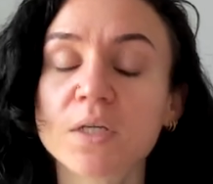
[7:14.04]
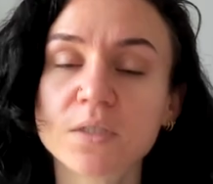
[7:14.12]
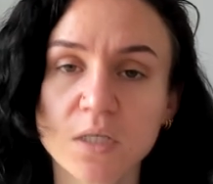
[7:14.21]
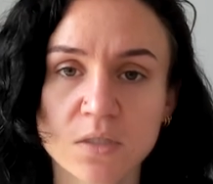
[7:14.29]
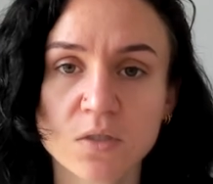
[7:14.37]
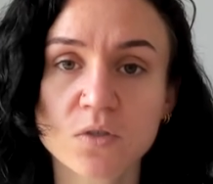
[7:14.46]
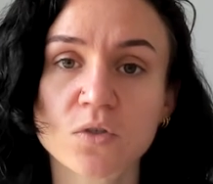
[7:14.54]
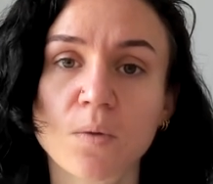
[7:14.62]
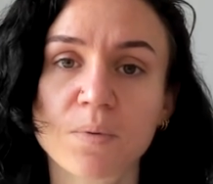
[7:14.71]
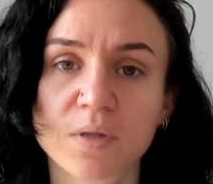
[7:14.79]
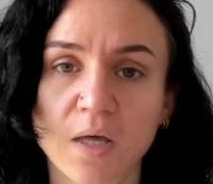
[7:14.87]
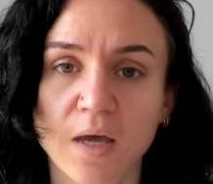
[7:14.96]
it doesn't
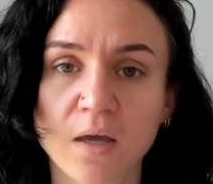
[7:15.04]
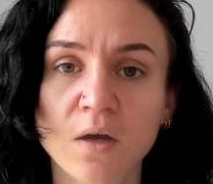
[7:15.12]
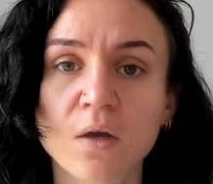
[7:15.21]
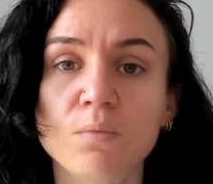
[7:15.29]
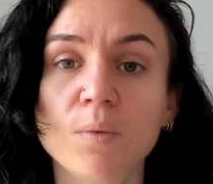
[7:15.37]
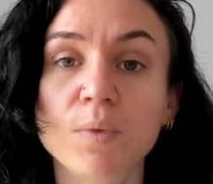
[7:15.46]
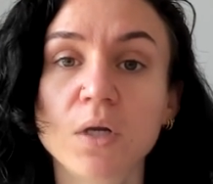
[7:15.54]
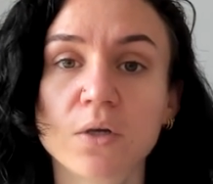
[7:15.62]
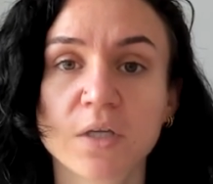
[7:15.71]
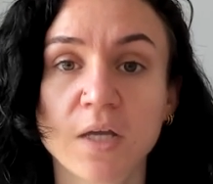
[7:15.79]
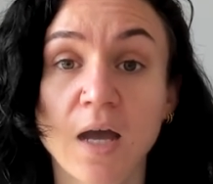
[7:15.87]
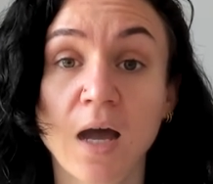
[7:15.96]
stop there when we're
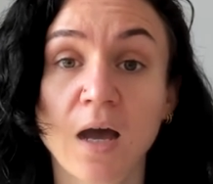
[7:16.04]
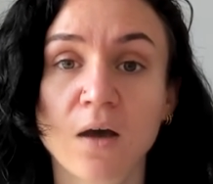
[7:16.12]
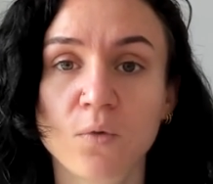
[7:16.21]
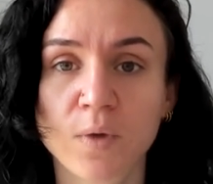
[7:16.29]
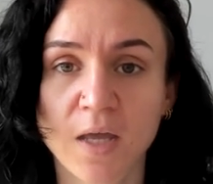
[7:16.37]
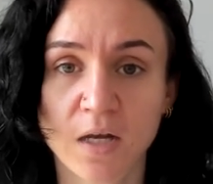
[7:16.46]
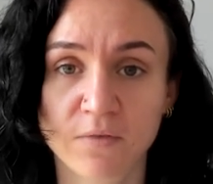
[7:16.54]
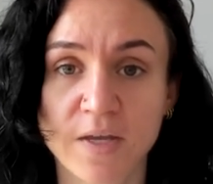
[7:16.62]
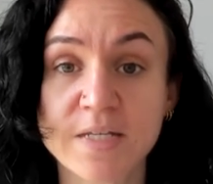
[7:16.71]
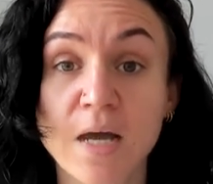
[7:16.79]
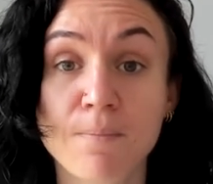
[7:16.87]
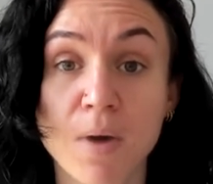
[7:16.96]
looking at how we
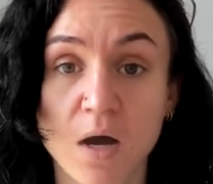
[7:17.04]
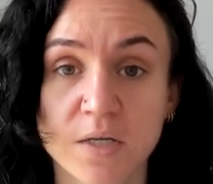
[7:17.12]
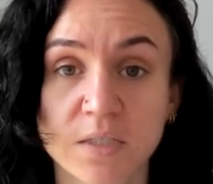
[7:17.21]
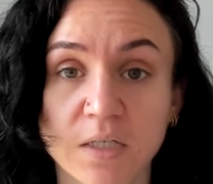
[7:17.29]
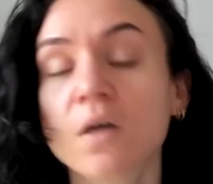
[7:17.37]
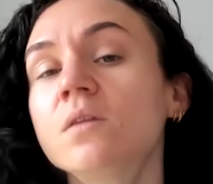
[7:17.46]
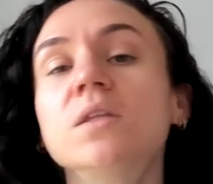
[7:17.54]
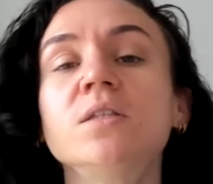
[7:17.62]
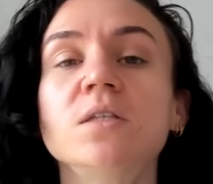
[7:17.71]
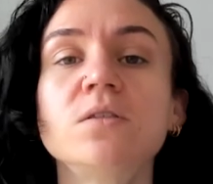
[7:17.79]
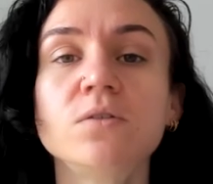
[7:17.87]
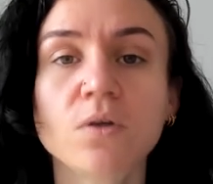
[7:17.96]
elevate our marketing. This
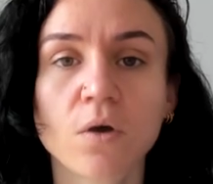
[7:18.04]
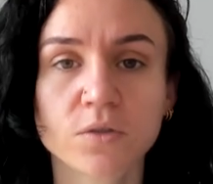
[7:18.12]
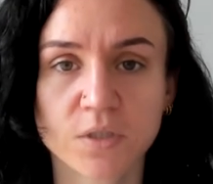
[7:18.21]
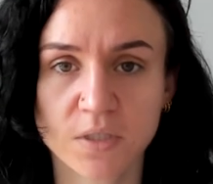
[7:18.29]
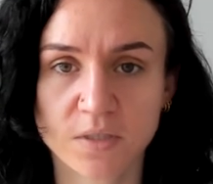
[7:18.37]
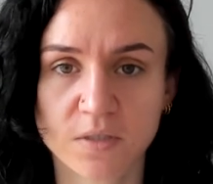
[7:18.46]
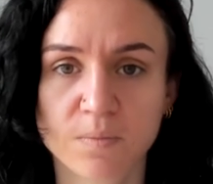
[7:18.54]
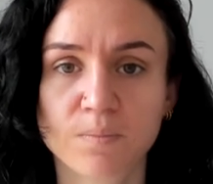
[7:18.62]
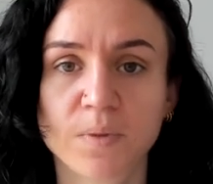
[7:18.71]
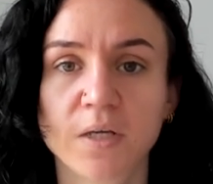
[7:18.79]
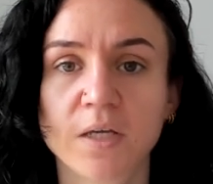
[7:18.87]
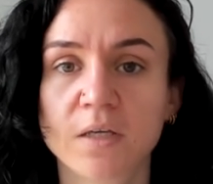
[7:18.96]
is not just
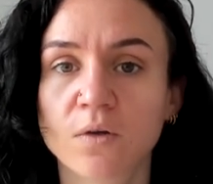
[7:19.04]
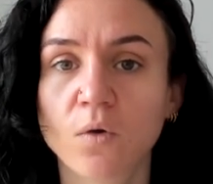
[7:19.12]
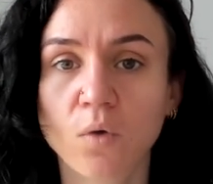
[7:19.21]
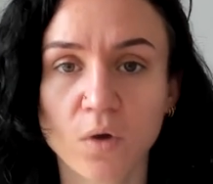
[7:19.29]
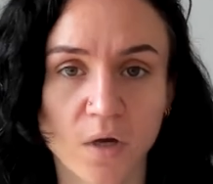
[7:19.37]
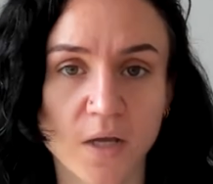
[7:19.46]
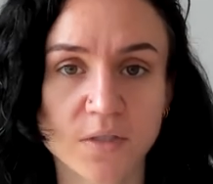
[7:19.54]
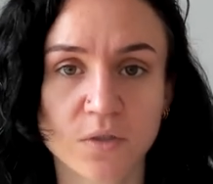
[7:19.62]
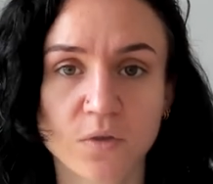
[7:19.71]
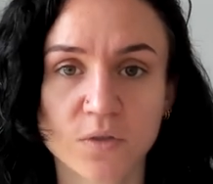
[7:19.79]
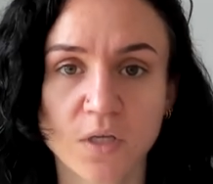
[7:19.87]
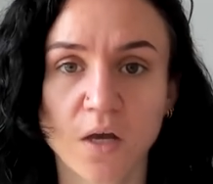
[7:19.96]
simply organizing
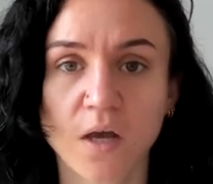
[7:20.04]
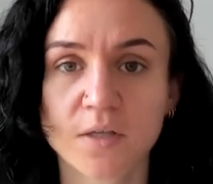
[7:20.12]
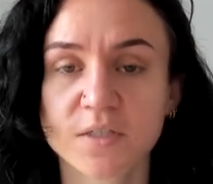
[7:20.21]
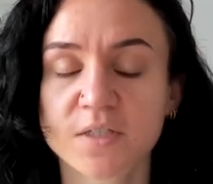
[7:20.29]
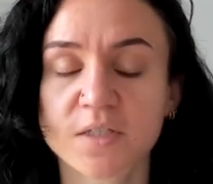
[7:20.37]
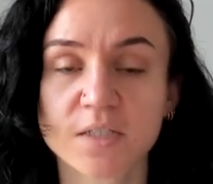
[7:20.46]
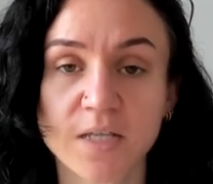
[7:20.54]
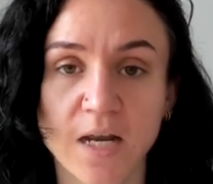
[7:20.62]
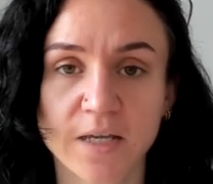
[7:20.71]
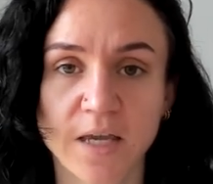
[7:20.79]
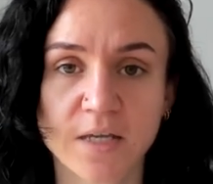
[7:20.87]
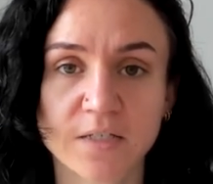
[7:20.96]
your tasks,
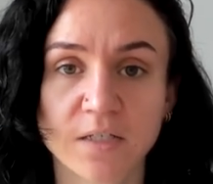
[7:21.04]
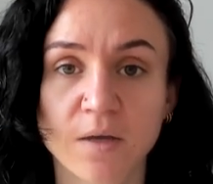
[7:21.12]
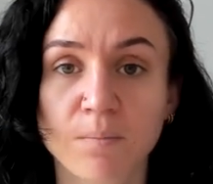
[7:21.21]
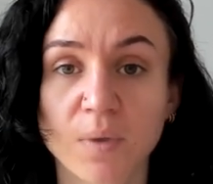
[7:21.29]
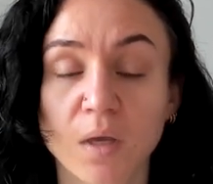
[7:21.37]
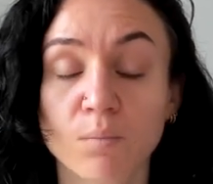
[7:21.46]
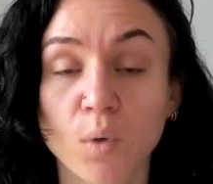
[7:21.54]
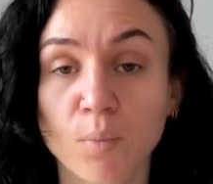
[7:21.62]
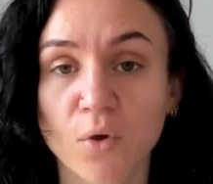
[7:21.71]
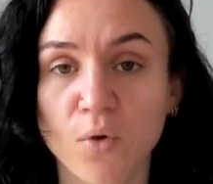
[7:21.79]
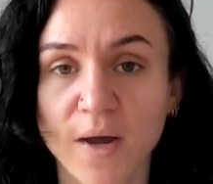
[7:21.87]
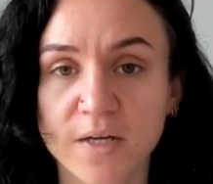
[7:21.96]
delegating, and being more
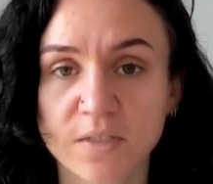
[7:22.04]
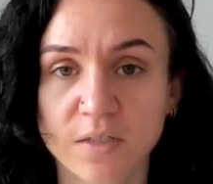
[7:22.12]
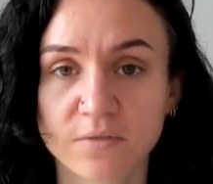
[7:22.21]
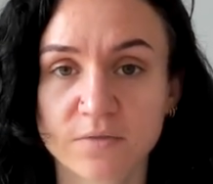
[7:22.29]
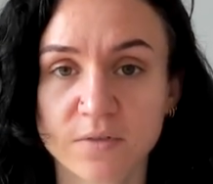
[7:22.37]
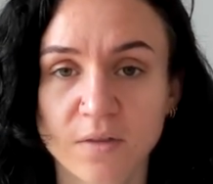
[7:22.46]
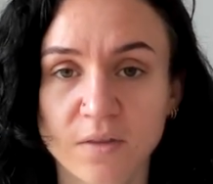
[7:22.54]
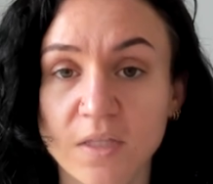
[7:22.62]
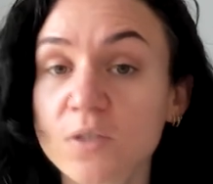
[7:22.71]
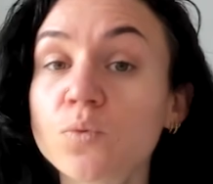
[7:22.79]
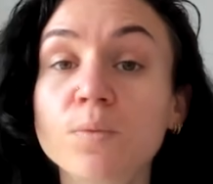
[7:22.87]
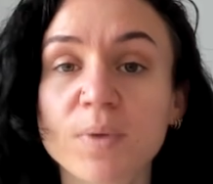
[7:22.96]
proactive.
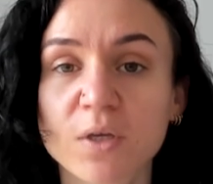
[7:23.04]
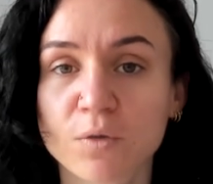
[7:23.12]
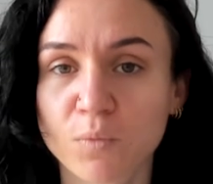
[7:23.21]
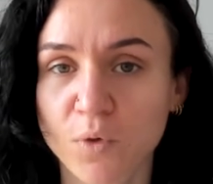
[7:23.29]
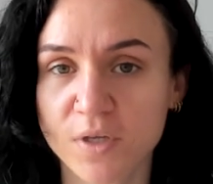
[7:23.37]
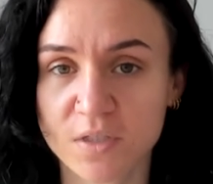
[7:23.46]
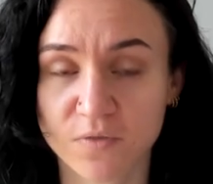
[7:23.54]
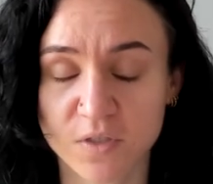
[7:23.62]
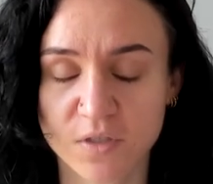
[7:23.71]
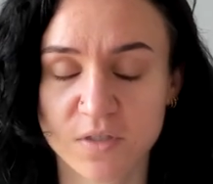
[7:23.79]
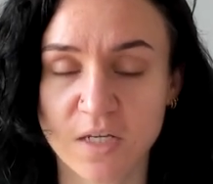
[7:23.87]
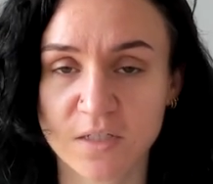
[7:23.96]
This wouldn't be good mornings if it
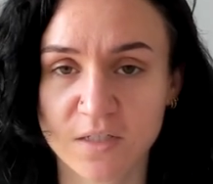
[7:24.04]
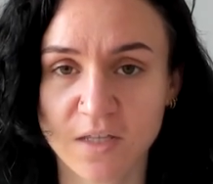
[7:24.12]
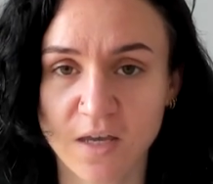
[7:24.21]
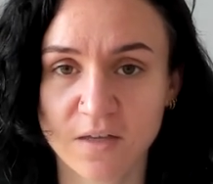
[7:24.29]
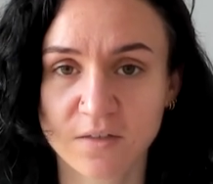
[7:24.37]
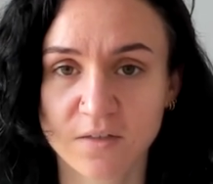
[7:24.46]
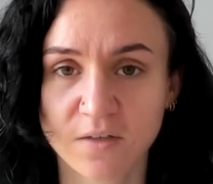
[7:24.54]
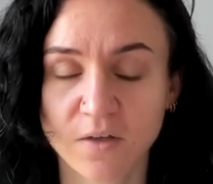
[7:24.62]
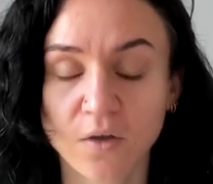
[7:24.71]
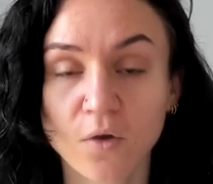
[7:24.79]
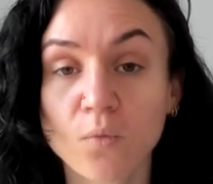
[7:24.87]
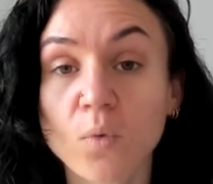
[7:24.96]
just ended there.
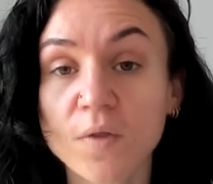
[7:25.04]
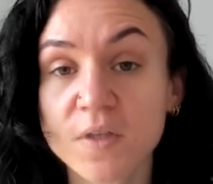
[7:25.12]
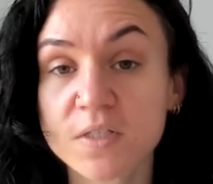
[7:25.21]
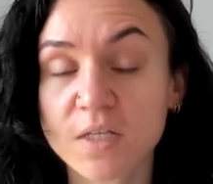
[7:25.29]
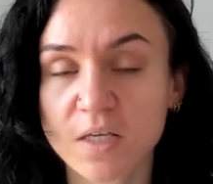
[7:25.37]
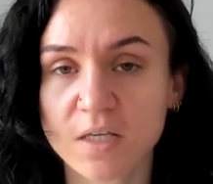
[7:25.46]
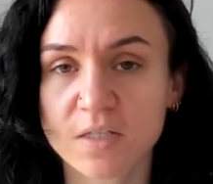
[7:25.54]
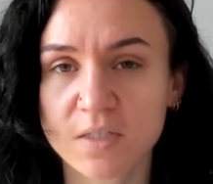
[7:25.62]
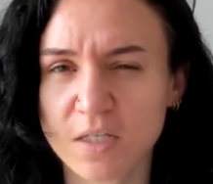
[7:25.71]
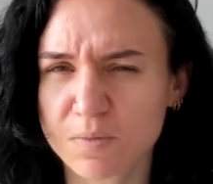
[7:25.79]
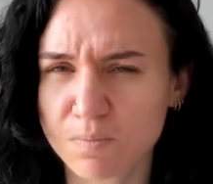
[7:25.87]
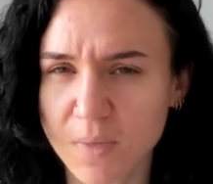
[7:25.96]
What this is,
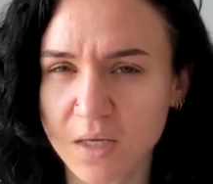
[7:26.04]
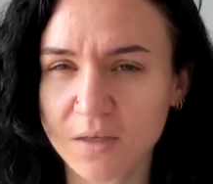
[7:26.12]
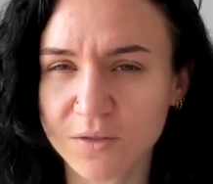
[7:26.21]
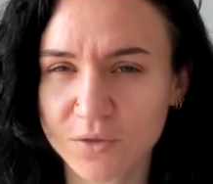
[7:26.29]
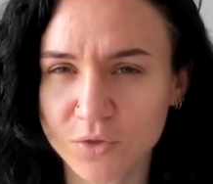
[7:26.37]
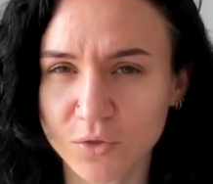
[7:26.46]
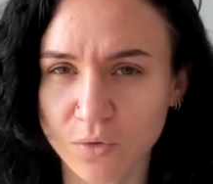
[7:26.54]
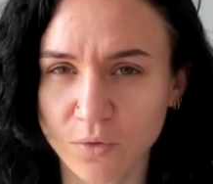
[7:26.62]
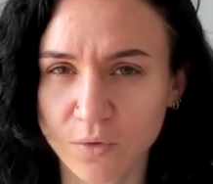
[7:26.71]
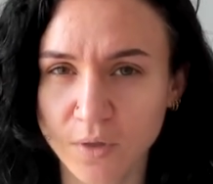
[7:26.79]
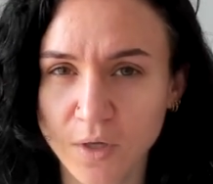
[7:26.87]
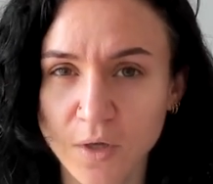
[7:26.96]
is making
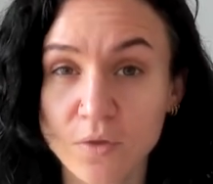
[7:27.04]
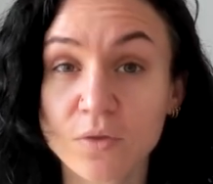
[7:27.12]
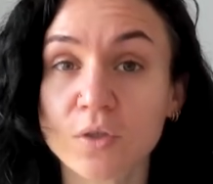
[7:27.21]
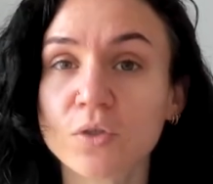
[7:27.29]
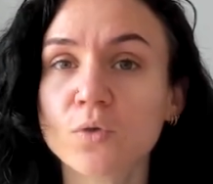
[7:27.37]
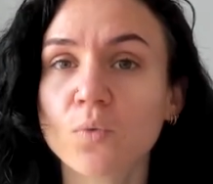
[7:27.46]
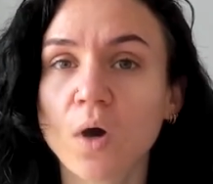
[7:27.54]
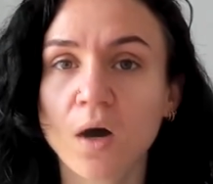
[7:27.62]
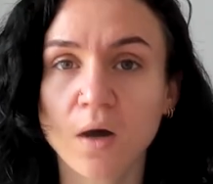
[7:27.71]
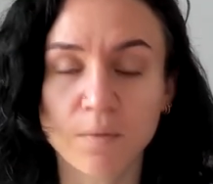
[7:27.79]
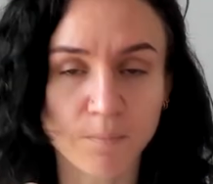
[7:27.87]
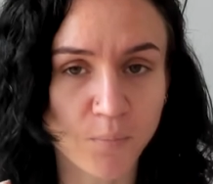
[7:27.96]
sure that you
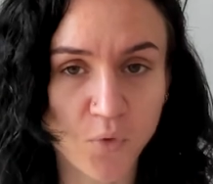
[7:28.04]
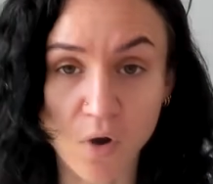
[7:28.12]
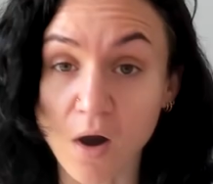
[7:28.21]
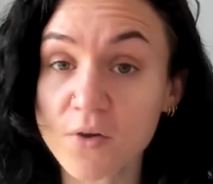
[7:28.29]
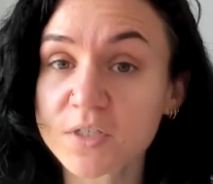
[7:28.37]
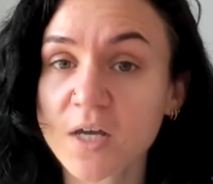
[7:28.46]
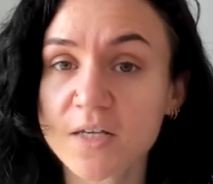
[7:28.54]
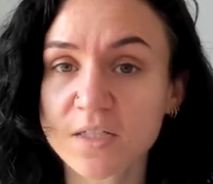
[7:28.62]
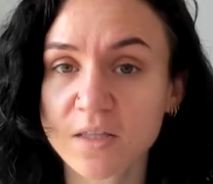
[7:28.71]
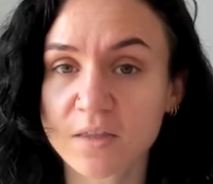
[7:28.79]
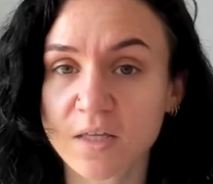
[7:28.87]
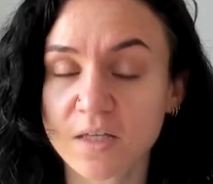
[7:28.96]
are
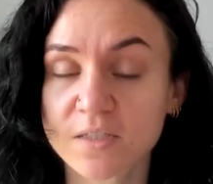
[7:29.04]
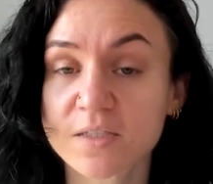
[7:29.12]
prioritizing things